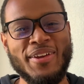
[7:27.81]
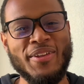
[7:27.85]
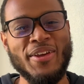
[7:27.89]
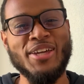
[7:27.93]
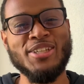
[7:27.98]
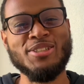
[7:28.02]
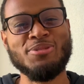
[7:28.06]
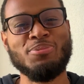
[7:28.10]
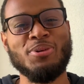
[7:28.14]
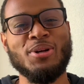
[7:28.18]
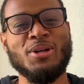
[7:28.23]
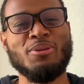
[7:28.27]

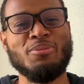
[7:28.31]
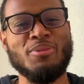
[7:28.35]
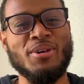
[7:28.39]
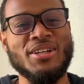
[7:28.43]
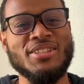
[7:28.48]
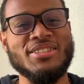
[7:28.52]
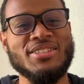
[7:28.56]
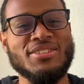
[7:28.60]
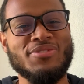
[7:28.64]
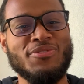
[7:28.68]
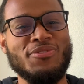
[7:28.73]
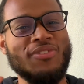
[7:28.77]
It's pretty
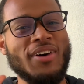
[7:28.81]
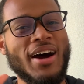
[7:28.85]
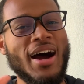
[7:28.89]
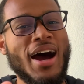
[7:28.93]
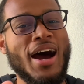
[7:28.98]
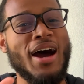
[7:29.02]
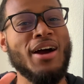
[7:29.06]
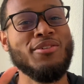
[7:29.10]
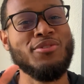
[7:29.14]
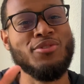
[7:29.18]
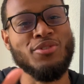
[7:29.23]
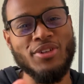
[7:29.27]
much
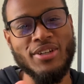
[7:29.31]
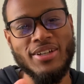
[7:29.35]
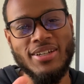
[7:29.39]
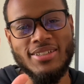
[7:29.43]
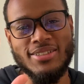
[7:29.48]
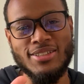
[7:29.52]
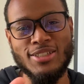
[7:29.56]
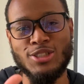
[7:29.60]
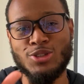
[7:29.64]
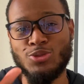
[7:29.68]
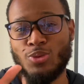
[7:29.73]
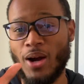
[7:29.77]
5
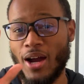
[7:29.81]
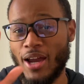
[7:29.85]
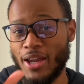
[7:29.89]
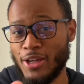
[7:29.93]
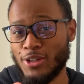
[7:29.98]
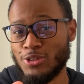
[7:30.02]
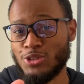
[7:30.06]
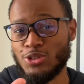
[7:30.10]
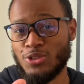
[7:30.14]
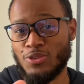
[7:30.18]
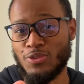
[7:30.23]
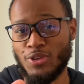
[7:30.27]
reasons why
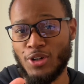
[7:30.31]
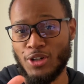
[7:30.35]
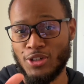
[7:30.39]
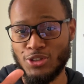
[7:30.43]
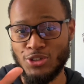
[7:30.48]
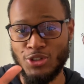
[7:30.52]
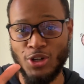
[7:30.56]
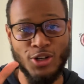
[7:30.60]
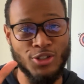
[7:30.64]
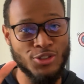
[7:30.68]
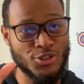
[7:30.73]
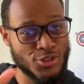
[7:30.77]

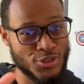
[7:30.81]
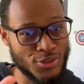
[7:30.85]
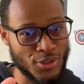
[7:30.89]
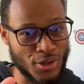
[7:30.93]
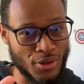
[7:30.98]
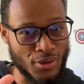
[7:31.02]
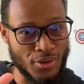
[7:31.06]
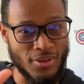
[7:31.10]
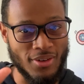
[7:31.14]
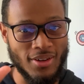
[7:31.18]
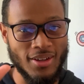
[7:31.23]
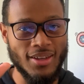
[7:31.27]
introverts are
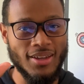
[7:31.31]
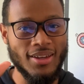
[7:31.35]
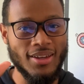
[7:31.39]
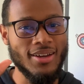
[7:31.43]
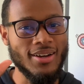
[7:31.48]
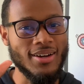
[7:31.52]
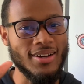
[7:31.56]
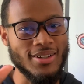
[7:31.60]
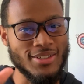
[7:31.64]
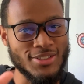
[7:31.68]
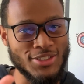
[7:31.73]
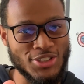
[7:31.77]
so
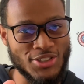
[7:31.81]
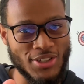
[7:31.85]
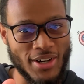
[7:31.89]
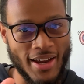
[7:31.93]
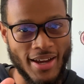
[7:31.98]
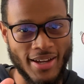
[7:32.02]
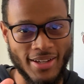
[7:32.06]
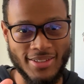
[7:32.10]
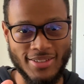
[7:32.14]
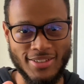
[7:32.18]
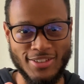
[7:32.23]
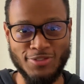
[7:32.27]

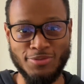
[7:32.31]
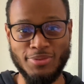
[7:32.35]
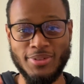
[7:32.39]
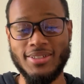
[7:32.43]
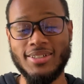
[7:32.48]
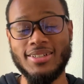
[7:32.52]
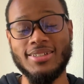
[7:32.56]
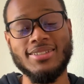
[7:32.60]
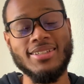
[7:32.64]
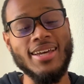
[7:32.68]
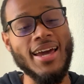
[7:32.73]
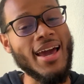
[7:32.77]
attractive.
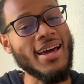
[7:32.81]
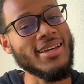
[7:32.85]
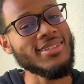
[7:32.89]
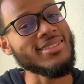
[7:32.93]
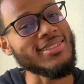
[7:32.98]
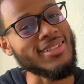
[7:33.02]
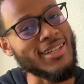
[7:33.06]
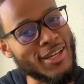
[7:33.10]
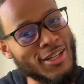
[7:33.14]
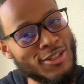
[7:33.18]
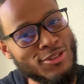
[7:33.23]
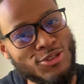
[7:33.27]
Because as
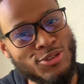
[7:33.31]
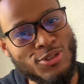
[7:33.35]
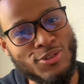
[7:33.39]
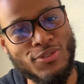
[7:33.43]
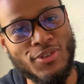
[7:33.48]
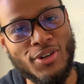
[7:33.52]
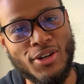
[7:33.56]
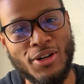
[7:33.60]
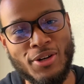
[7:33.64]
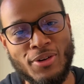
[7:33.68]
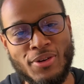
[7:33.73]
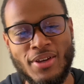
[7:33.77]
an
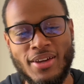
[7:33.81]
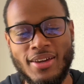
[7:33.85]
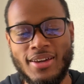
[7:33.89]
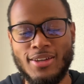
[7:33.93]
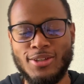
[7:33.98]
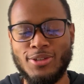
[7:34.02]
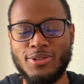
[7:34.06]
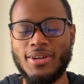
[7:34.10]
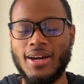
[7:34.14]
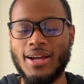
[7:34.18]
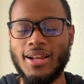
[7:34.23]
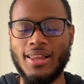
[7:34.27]
introvert,
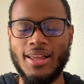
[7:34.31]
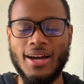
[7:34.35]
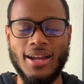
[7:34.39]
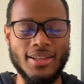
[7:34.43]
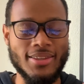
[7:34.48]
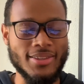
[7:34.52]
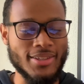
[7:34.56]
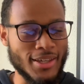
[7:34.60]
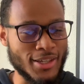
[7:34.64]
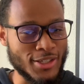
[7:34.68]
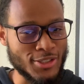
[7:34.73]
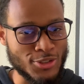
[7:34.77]
you got a lot
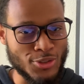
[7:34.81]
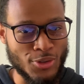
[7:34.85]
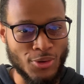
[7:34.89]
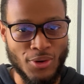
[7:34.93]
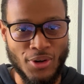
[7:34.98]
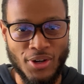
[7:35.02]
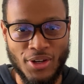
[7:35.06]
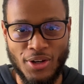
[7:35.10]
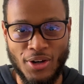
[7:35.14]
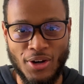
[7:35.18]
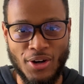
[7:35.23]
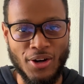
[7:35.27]
of things
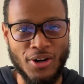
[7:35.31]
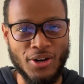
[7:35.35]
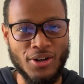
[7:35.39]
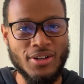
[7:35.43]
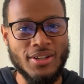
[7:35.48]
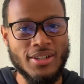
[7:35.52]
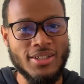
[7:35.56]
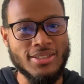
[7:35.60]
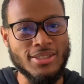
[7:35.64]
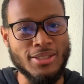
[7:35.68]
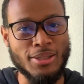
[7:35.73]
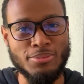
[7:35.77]
going on.
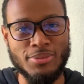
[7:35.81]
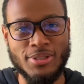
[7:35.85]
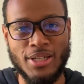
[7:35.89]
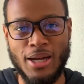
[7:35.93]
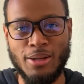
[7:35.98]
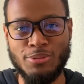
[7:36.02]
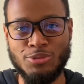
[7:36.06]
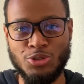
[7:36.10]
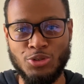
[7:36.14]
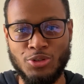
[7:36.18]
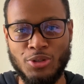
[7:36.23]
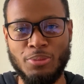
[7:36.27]

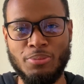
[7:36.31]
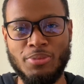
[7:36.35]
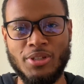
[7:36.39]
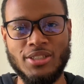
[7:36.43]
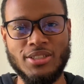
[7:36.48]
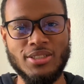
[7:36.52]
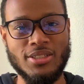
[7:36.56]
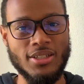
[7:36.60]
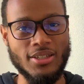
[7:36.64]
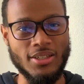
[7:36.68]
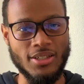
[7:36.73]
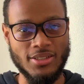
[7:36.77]
Sometimes you can be
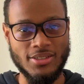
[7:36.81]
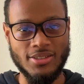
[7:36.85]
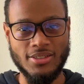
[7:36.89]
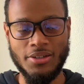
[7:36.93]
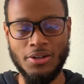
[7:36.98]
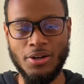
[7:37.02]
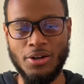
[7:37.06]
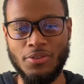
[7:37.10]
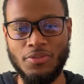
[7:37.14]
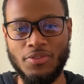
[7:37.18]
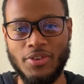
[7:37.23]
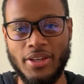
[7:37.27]
to
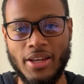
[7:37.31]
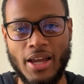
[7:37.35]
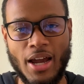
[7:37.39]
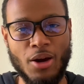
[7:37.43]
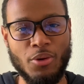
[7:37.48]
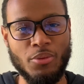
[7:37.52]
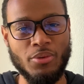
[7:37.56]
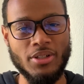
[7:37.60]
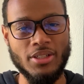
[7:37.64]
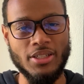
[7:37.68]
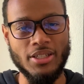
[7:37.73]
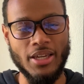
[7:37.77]
yourself and
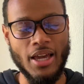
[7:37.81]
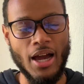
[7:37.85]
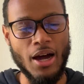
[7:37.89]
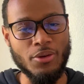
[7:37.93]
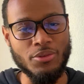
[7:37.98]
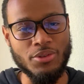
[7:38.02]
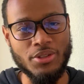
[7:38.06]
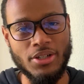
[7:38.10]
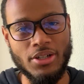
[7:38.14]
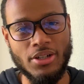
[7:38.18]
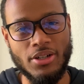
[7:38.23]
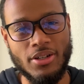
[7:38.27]
not really
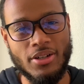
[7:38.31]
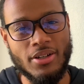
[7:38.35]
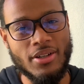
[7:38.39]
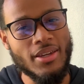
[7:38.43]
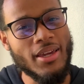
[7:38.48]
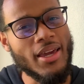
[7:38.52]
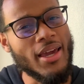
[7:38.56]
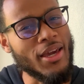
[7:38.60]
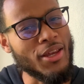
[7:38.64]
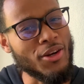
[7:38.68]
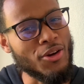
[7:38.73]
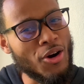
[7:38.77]
out there,
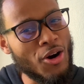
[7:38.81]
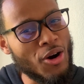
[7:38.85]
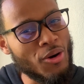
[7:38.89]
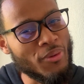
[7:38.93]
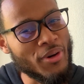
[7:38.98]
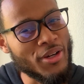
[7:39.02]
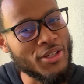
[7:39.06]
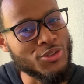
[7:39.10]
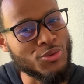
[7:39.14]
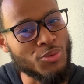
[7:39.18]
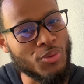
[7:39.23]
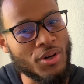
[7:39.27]
and
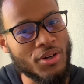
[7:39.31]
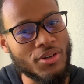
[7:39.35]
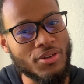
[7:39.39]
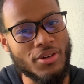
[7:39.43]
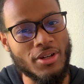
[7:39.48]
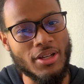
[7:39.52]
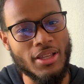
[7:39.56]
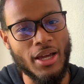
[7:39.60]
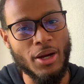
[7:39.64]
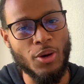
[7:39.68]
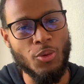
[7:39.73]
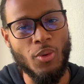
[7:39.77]
always
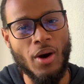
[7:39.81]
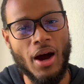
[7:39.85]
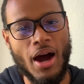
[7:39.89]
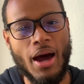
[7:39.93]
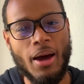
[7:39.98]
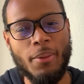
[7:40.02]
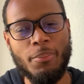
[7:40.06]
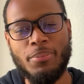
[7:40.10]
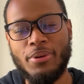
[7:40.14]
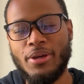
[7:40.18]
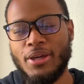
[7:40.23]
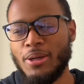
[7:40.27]
wondering like
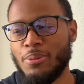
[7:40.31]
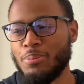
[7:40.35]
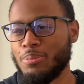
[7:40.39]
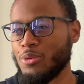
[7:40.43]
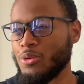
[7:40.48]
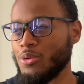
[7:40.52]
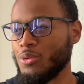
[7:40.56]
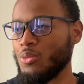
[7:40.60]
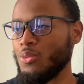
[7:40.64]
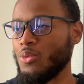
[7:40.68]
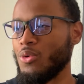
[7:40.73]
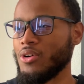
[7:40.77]
why
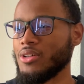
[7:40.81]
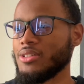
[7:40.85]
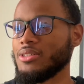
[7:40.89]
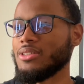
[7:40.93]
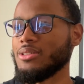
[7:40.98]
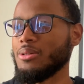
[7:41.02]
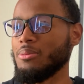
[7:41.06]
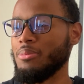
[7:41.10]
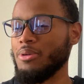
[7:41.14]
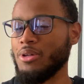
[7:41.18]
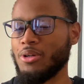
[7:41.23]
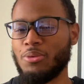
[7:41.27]
people want
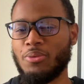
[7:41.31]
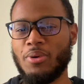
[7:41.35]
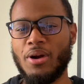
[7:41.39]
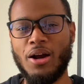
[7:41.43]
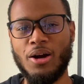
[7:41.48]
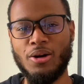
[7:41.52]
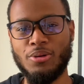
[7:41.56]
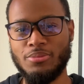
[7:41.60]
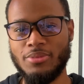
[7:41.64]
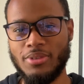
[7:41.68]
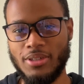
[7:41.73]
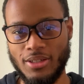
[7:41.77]
to be
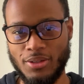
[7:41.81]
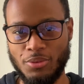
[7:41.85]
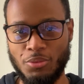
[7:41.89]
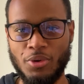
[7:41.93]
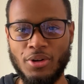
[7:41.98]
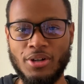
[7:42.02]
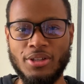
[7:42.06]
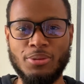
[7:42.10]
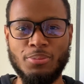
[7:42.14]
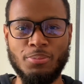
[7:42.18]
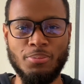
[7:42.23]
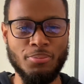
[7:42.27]
around me.
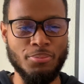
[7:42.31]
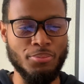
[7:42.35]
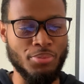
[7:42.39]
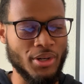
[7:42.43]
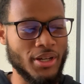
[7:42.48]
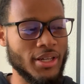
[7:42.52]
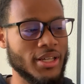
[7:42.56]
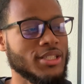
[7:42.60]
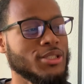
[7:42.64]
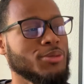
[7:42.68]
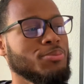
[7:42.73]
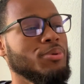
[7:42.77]
What
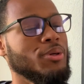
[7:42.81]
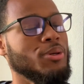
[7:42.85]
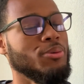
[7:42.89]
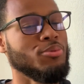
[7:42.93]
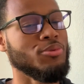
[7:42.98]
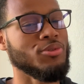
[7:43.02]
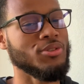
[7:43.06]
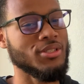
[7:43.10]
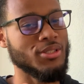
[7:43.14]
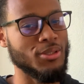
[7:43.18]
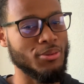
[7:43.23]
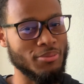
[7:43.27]
brings
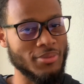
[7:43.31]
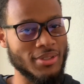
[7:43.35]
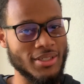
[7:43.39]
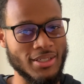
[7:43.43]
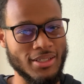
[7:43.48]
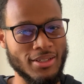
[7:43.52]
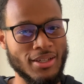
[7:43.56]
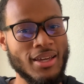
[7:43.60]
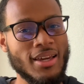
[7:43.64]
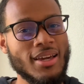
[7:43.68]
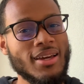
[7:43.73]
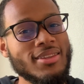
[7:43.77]
people to me?